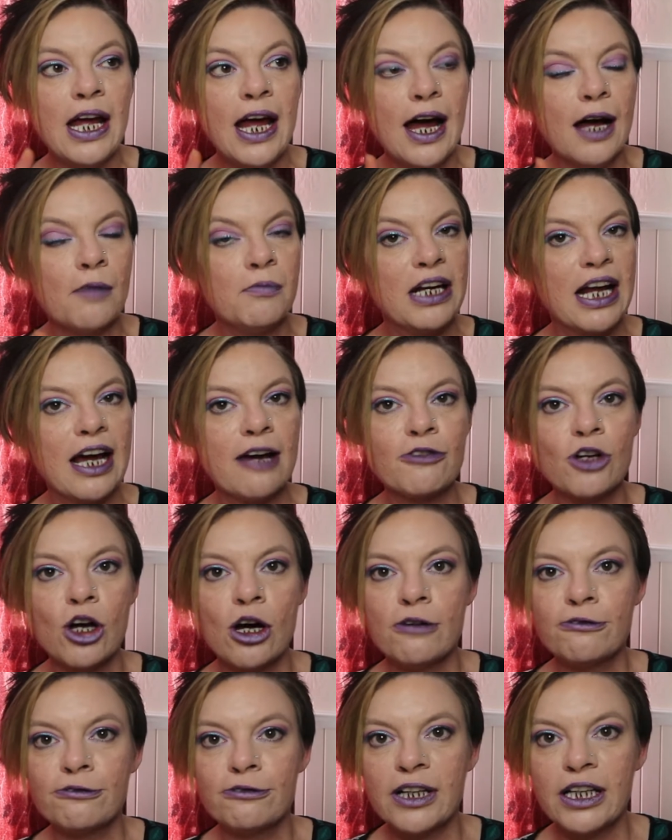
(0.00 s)
mean, I've
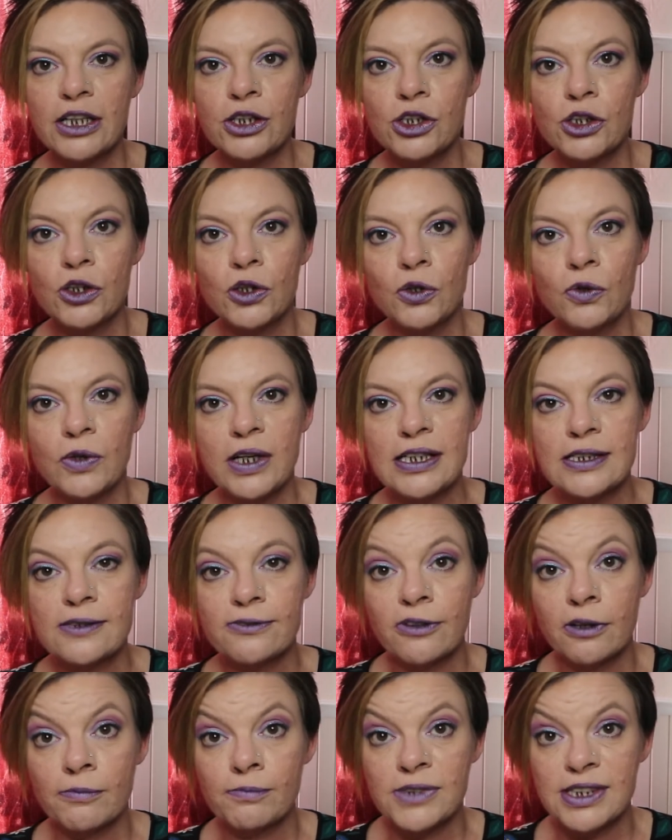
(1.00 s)
got a friend who is
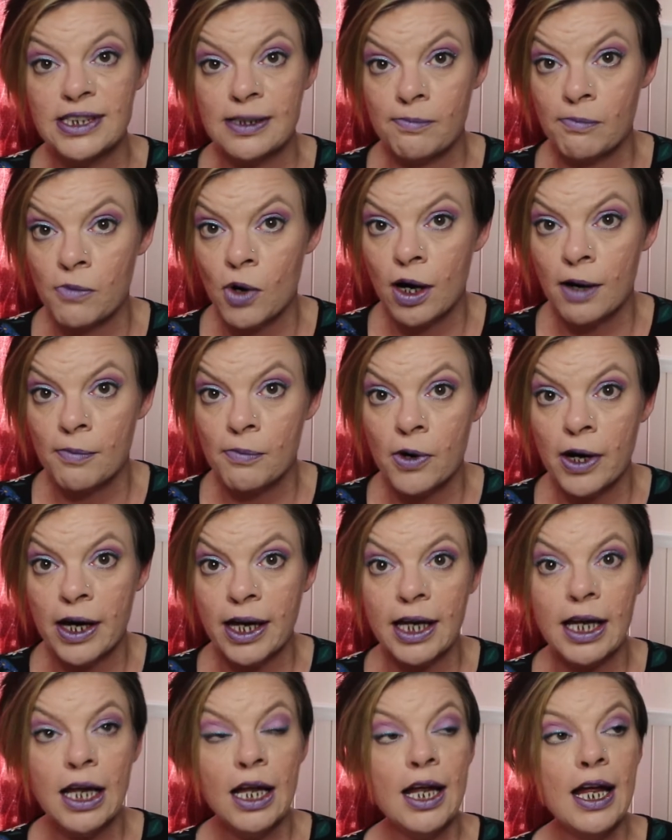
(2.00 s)
from
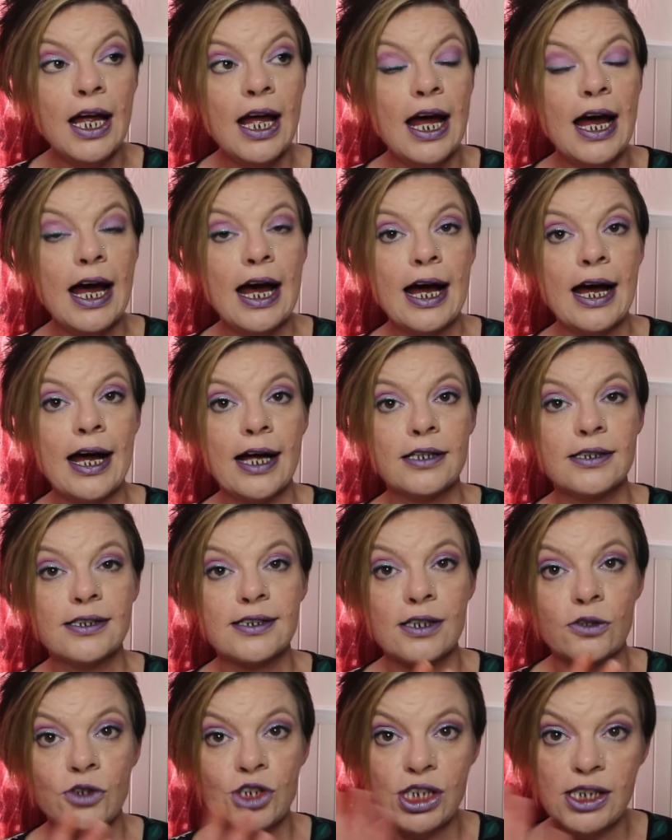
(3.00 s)
Zimbabwe, and
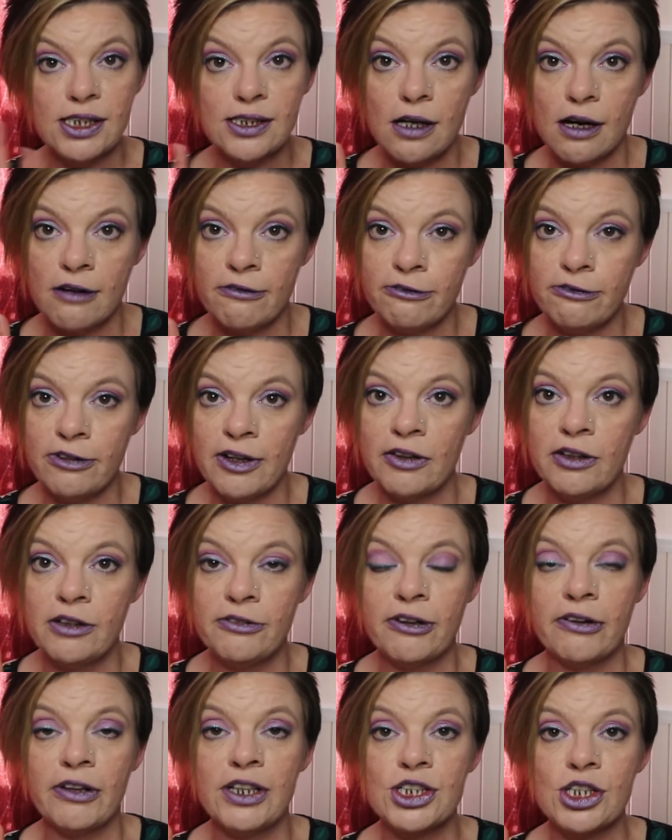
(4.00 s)
so she's got a very,
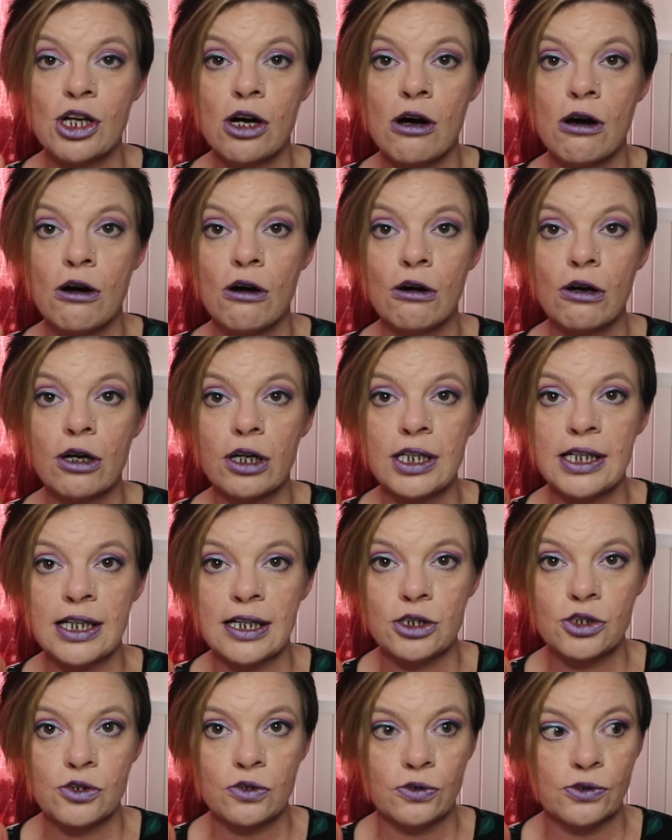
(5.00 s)
very dark
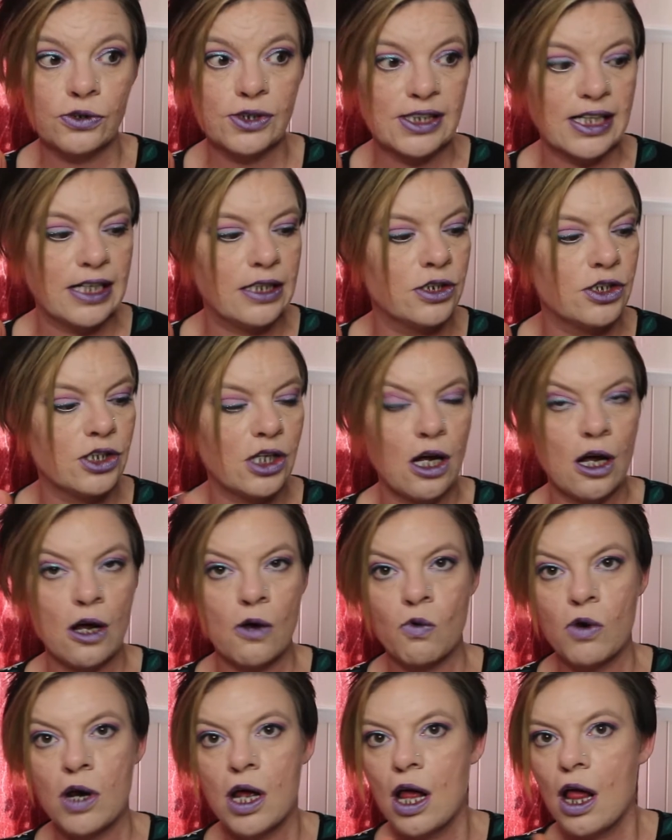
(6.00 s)
natural skin
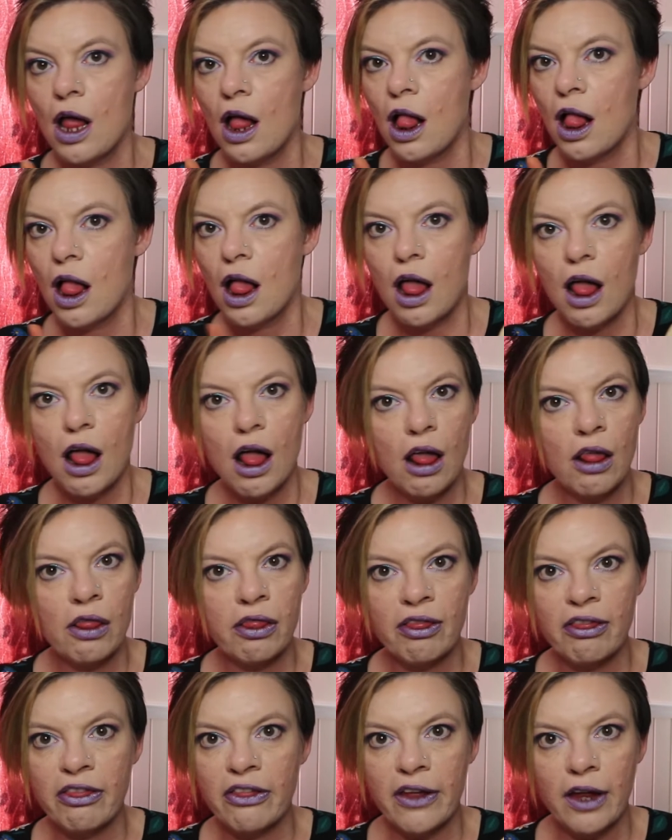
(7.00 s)
tone.
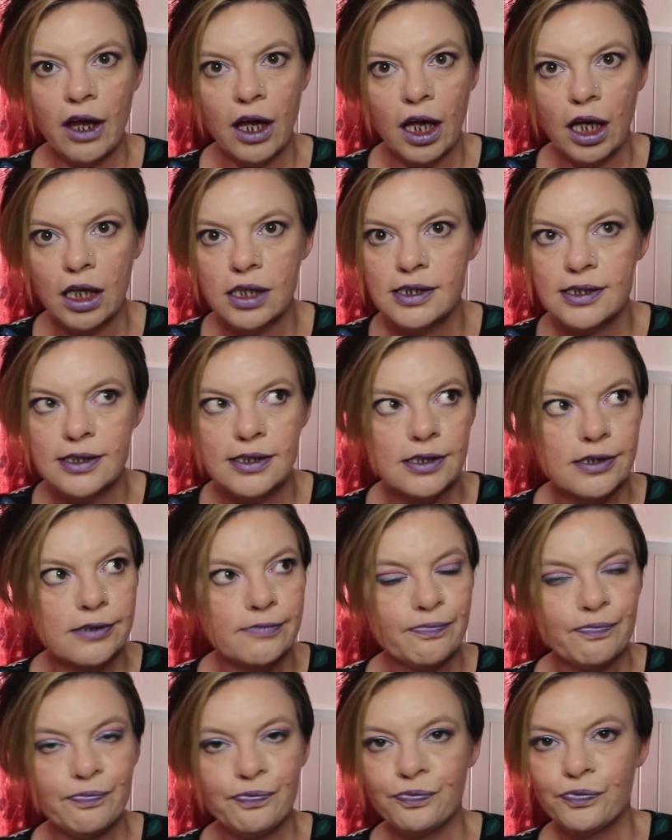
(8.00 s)
This
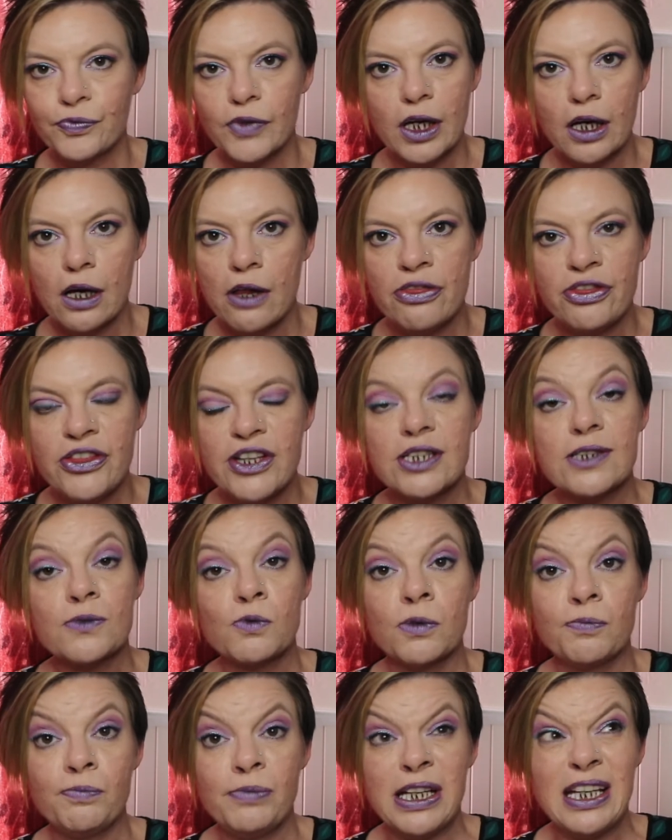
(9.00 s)

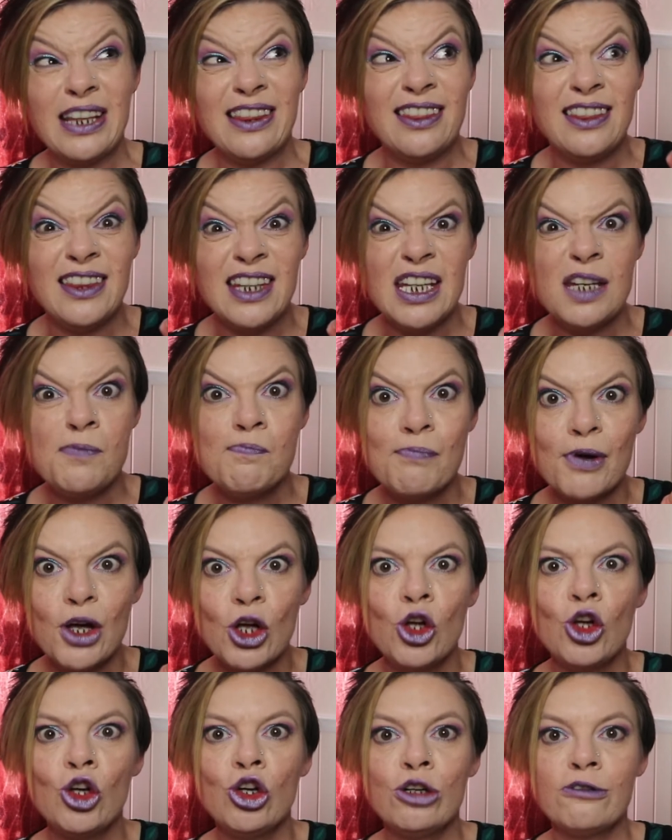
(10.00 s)
would be the
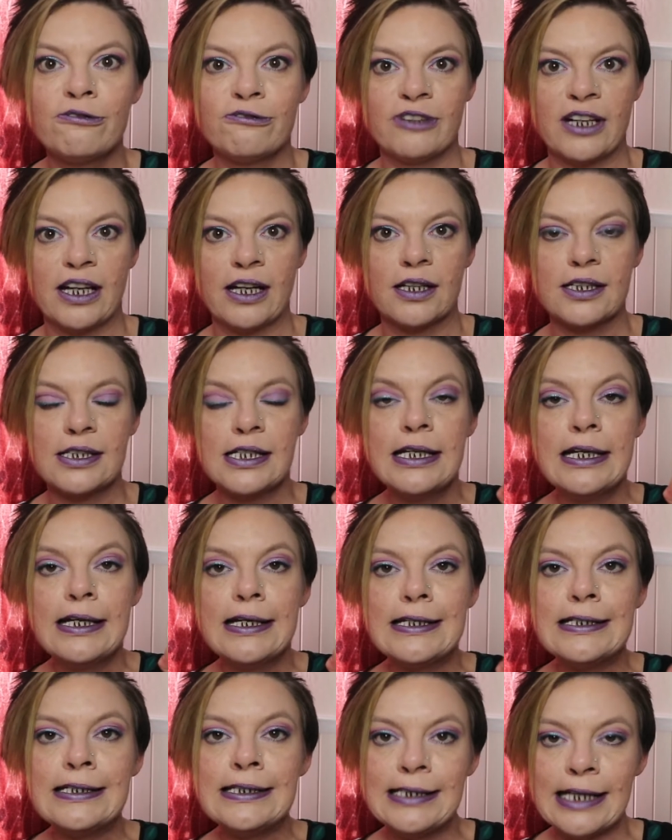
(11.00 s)
perfect
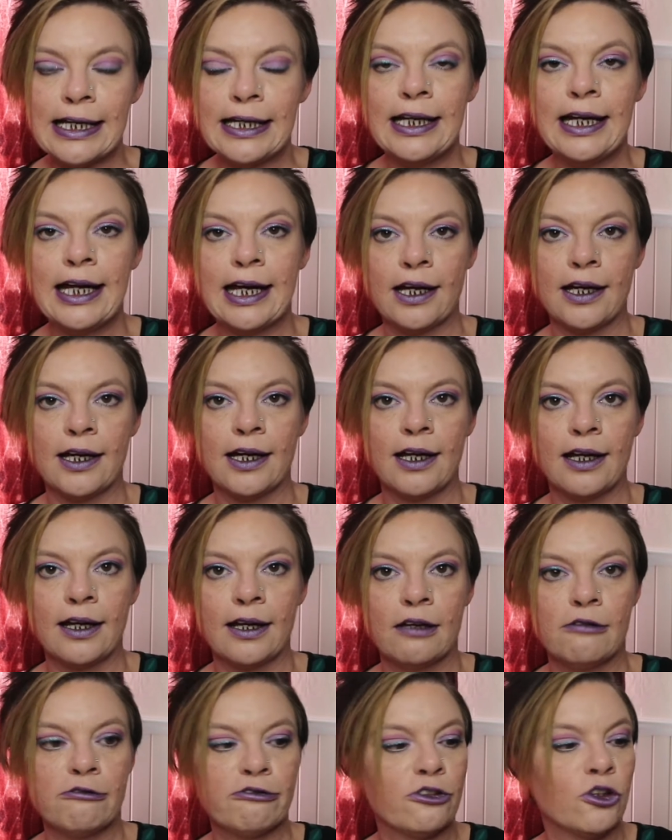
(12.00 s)
daily
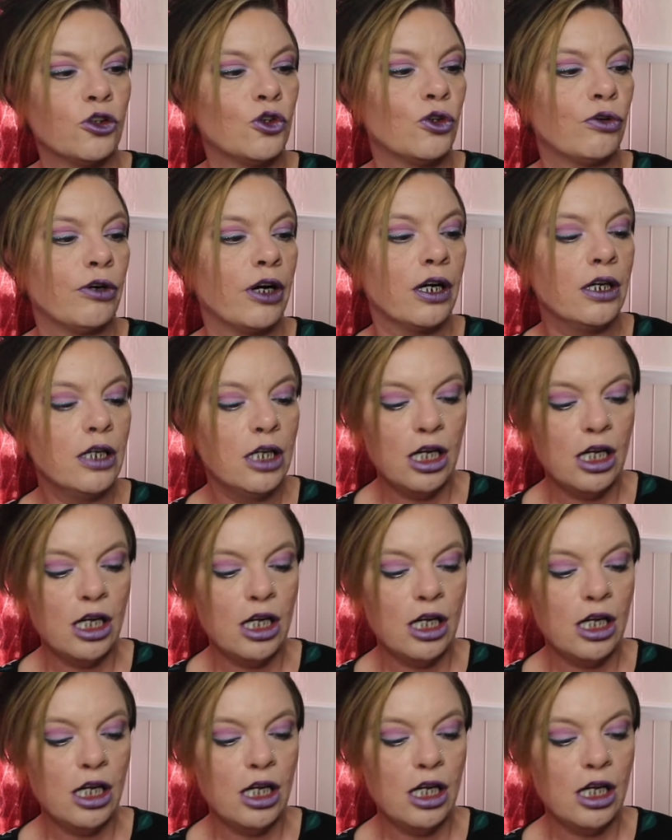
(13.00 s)
highlight for her.